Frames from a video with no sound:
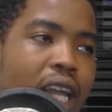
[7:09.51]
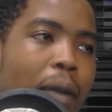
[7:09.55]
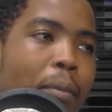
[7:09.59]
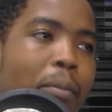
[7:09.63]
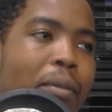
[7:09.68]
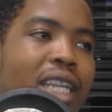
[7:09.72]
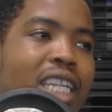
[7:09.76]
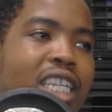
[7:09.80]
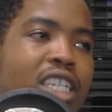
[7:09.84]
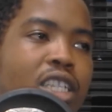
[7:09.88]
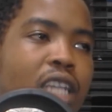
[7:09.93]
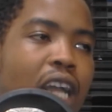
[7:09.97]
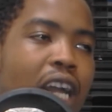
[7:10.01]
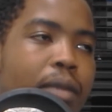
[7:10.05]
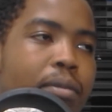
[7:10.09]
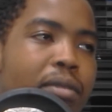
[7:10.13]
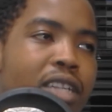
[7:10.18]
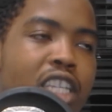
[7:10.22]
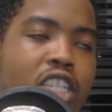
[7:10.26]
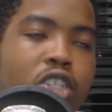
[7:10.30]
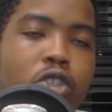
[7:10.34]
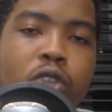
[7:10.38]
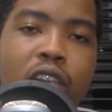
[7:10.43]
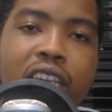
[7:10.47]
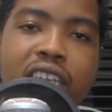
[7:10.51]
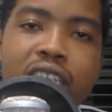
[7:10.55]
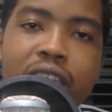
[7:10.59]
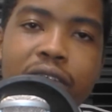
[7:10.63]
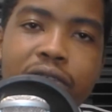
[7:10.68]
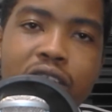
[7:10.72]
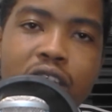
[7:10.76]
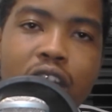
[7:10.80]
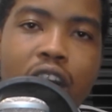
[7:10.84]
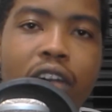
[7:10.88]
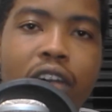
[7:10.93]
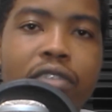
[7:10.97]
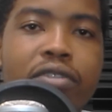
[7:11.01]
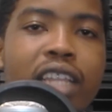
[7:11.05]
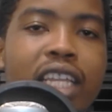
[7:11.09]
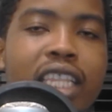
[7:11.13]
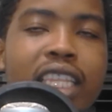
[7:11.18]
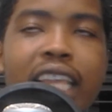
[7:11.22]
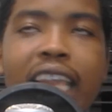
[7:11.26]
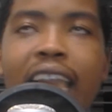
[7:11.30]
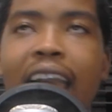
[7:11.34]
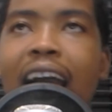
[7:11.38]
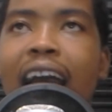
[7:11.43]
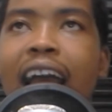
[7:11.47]
administrative staff that
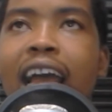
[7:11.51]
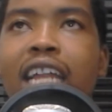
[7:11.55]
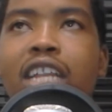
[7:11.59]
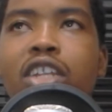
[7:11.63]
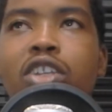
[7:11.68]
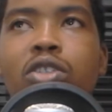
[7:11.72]
they had.